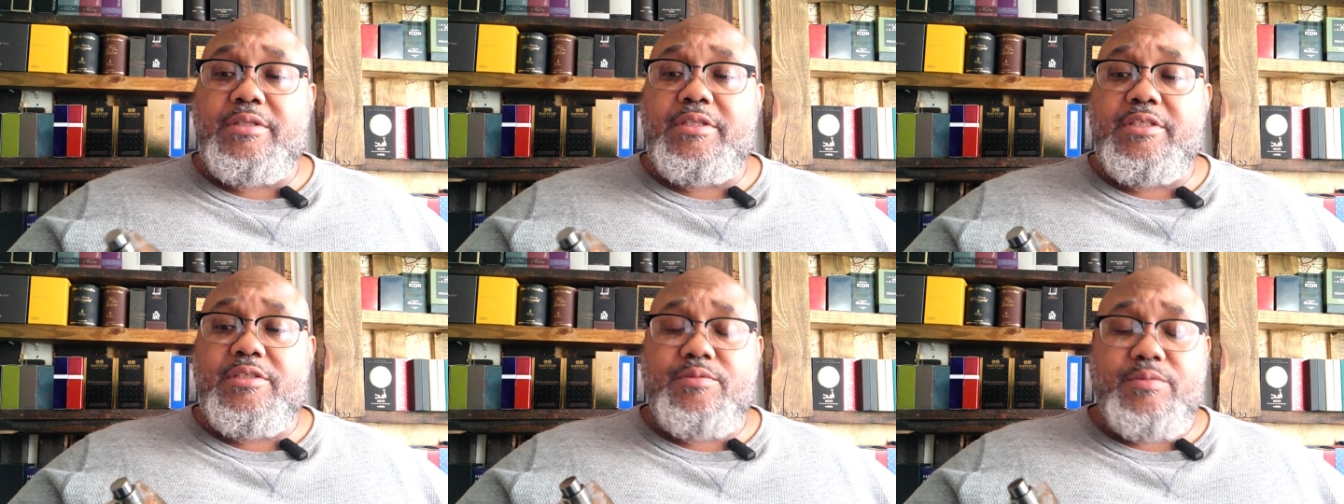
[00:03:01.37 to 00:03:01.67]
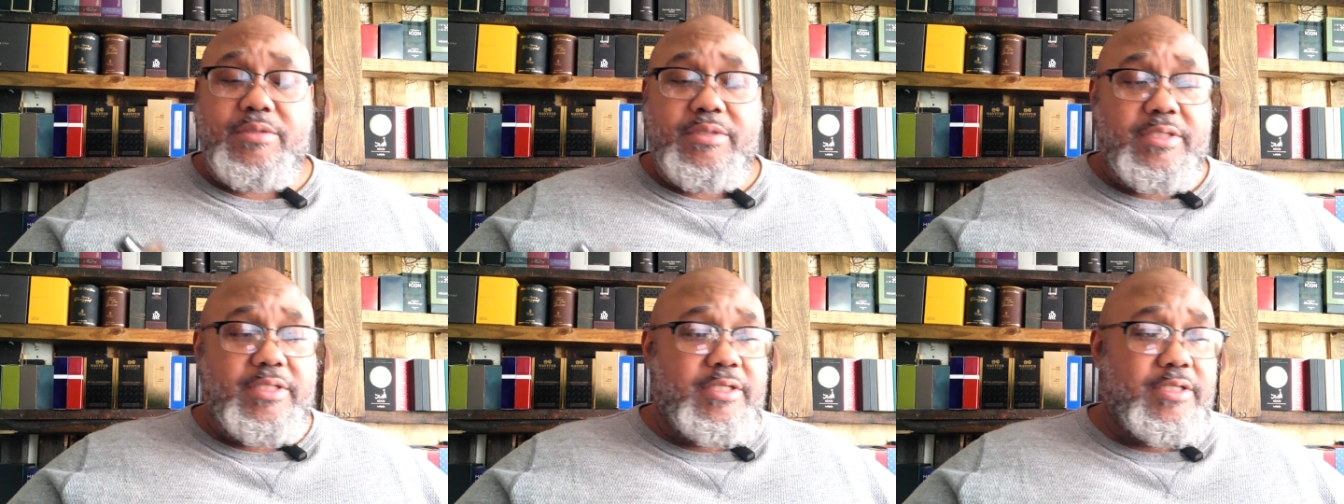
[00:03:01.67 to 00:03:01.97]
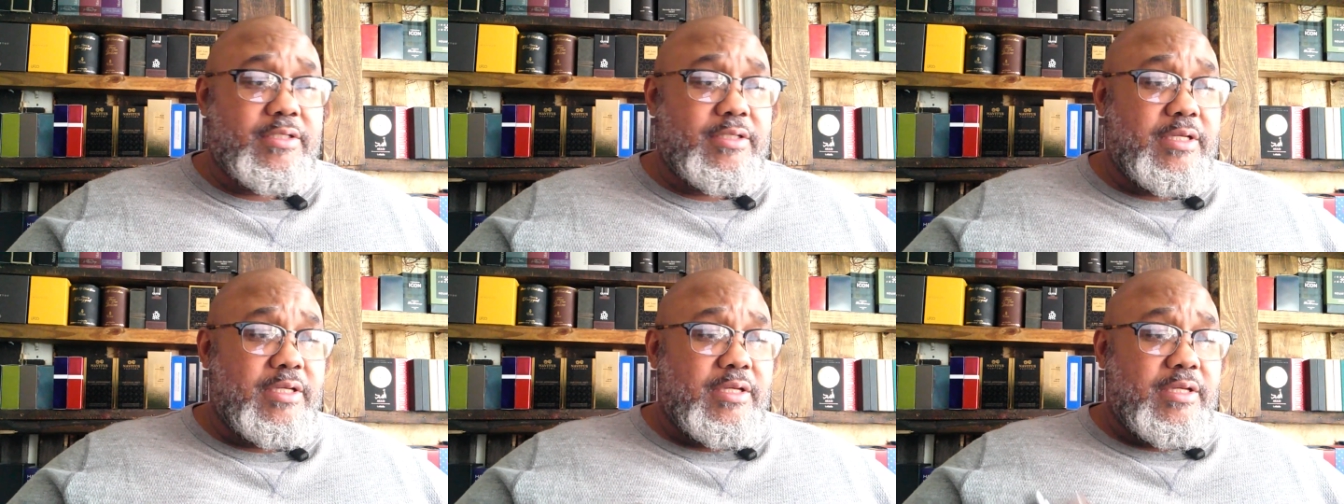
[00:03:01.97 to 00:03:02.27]
what this one
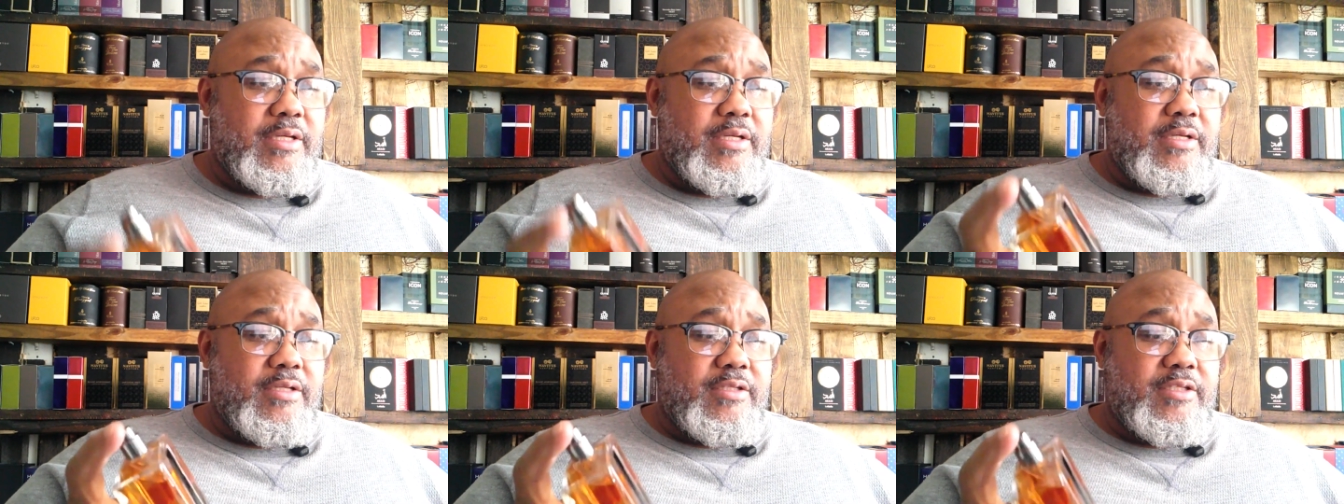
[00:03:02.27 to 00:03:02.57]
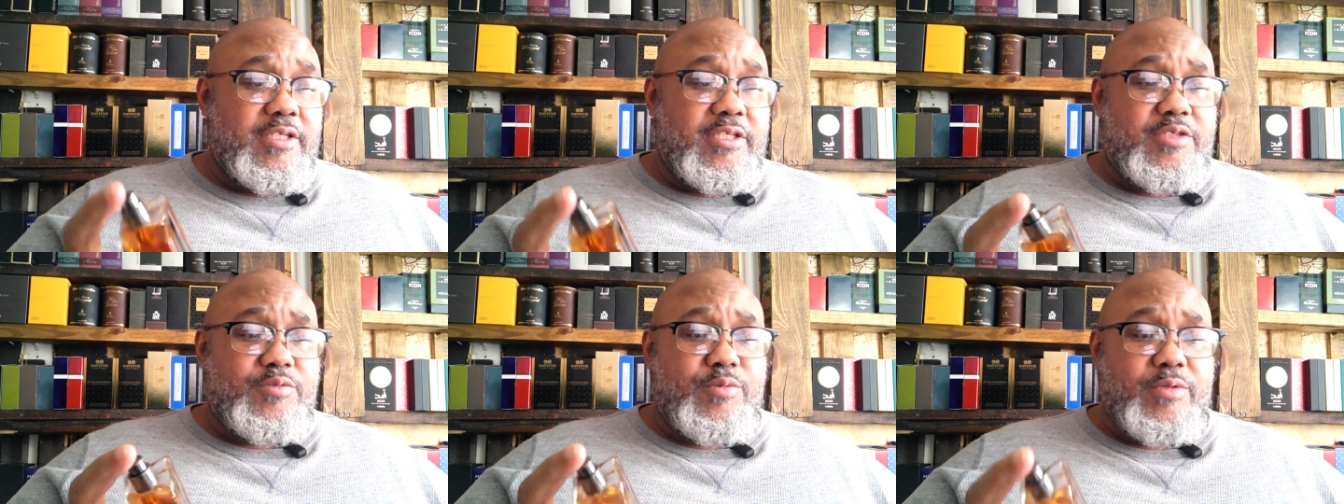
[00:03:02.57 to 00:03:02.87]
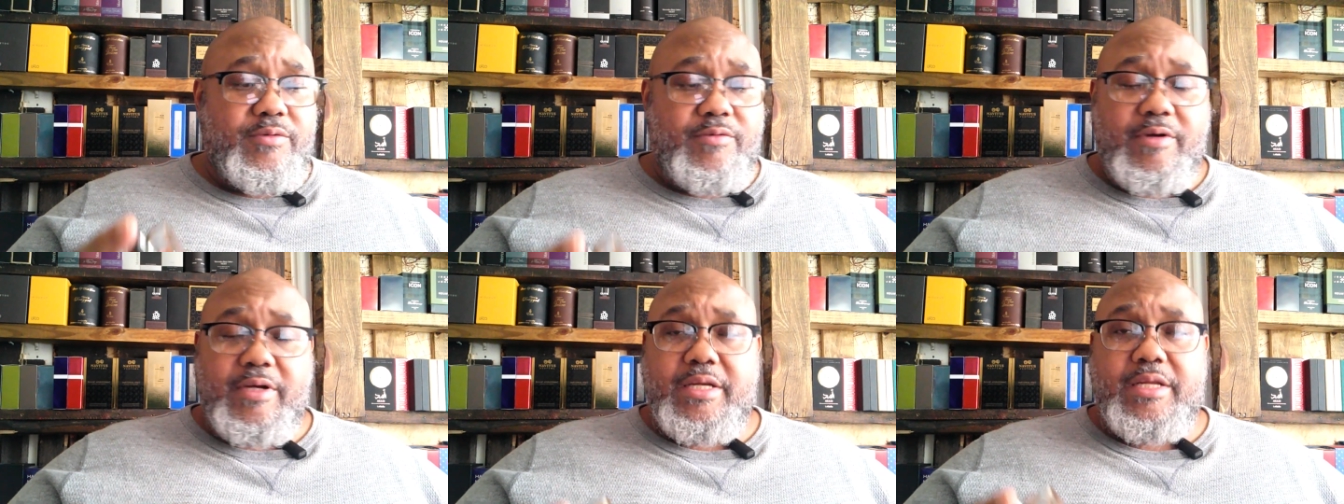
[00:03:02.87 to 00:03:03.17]
did.
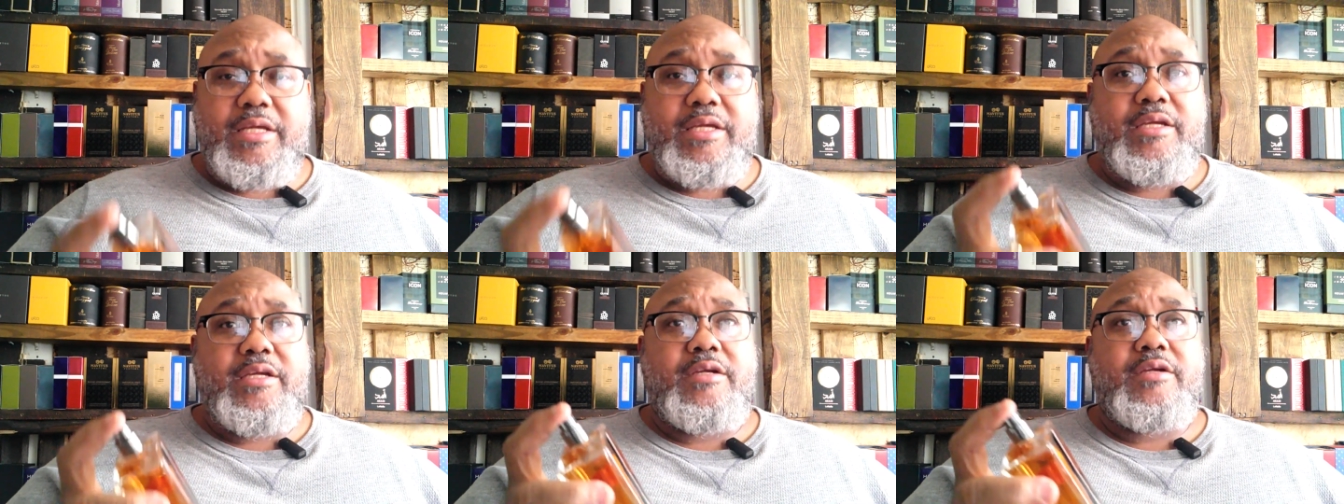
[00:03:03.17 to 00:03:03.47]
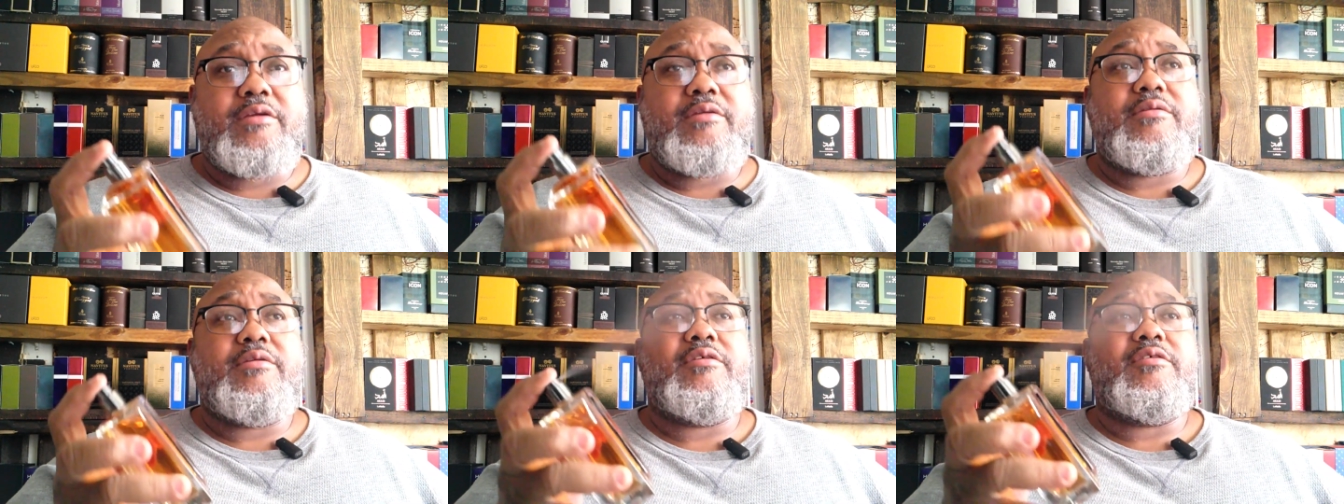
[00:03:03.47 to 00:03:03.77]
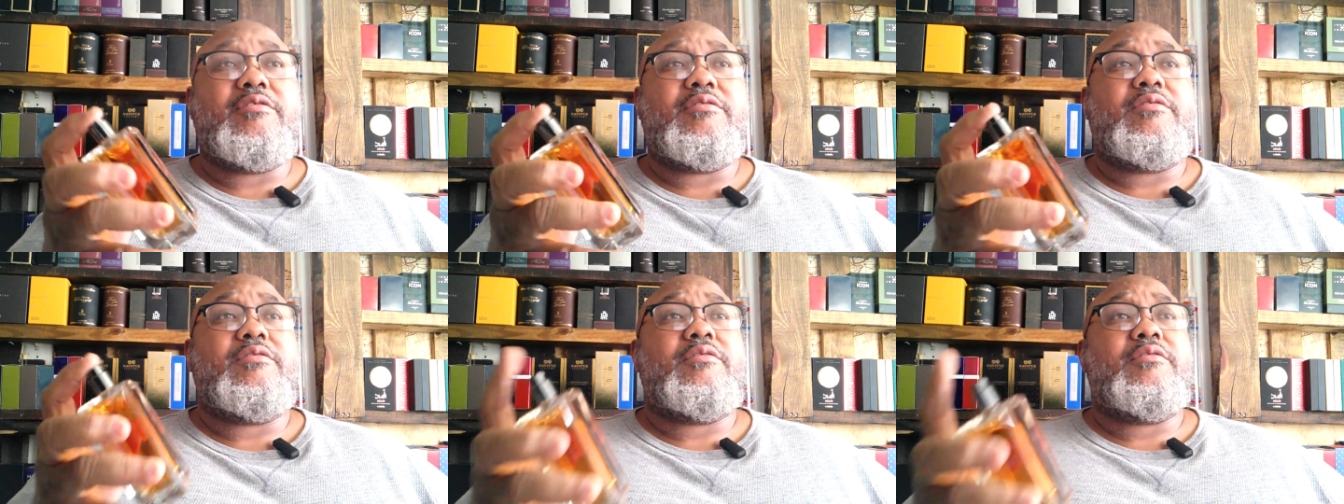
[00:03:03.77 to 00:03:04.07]
This one right here,
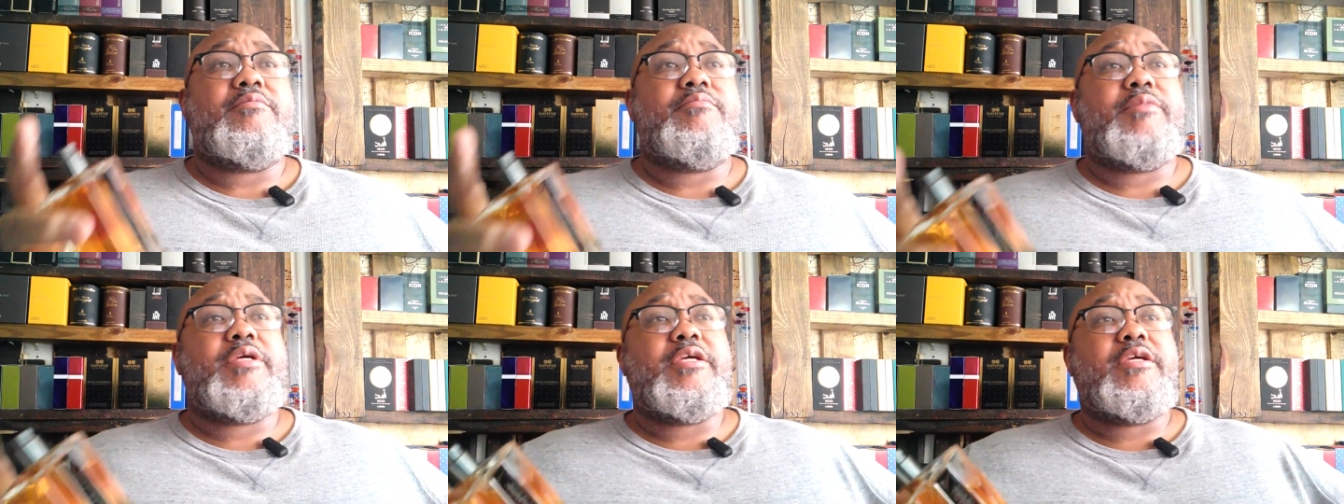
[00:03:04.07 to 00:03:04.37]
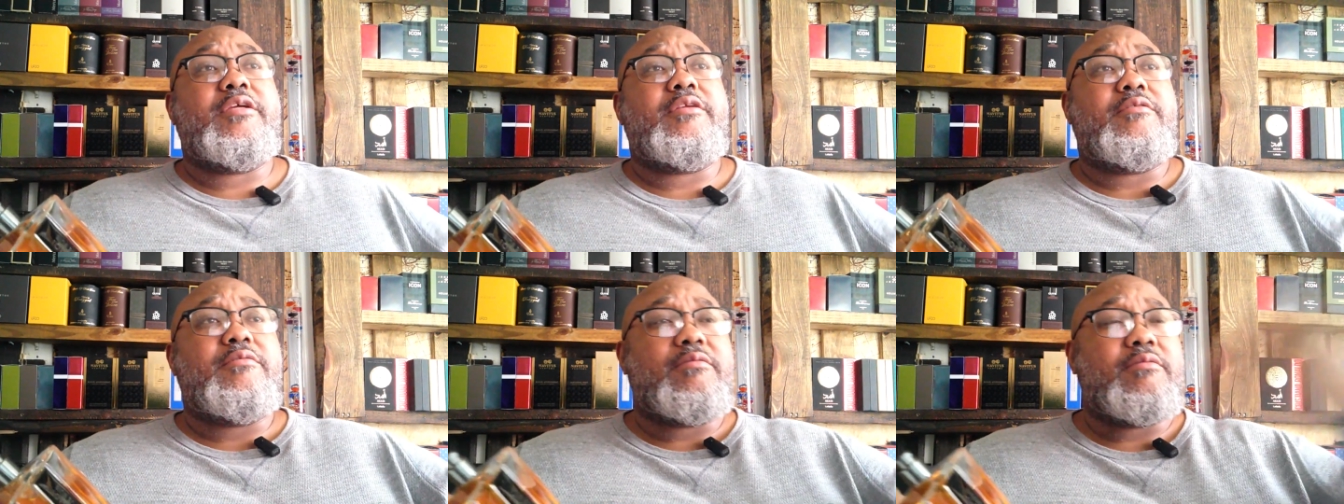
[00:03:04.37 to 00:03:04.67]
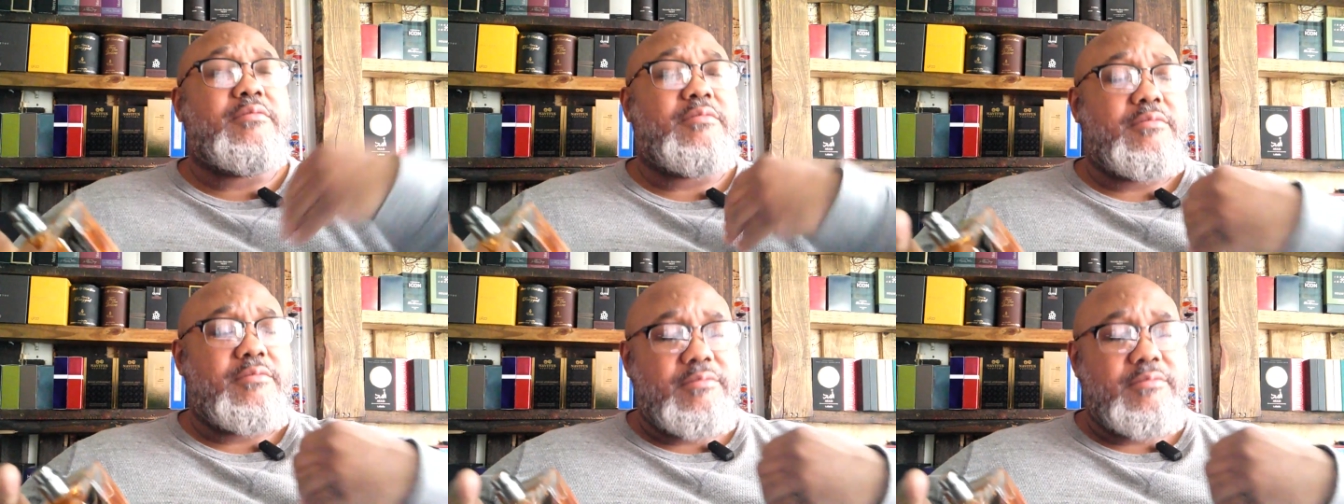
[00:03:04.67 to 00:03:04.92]
man,